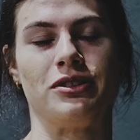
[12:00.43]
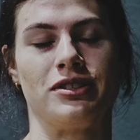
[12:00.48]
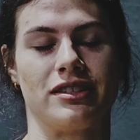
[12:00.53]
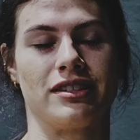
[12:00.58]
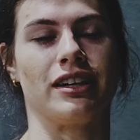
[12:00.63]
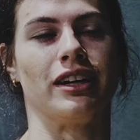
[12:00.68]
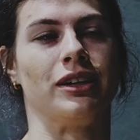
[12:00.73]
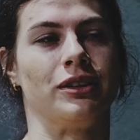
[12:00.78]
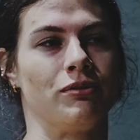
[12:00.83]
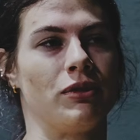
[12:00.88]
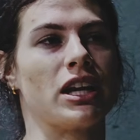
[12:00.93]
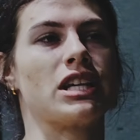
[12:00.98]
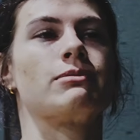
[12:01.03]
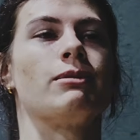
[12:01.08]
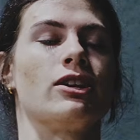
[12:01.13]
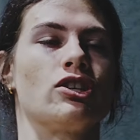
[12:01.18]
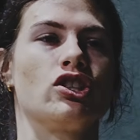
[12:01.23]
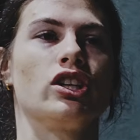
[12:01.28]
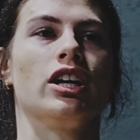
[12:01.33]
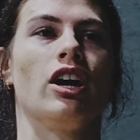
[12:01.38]
So
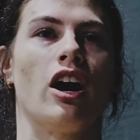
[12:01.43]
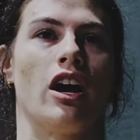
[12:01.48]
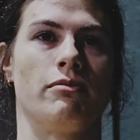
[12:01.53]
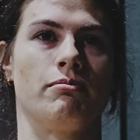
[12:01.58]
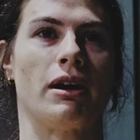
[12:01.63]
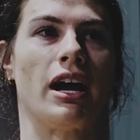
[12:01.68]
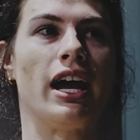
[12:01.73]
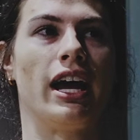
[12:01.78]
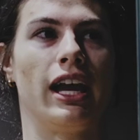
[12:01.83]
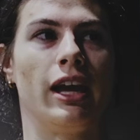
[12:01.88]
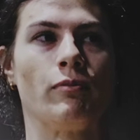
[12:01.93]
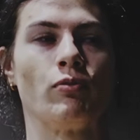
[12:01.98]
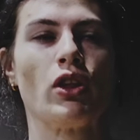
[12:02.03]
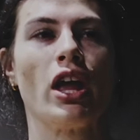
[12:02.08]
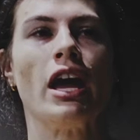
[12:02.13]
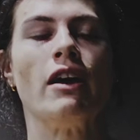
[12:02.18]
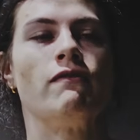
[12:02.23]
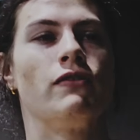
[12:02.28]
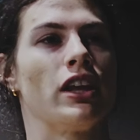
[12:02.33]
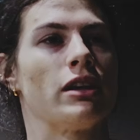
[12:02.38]
especially on I
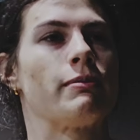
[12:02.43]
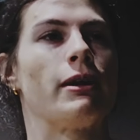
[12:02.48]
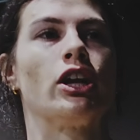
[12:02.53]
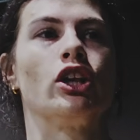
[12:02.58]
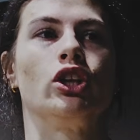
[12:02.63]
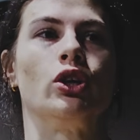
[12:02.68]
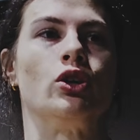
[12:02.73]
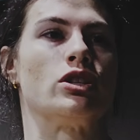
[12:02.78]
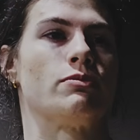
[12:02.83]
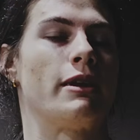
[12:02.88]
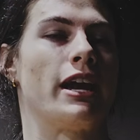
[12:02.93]
feel like my glutes,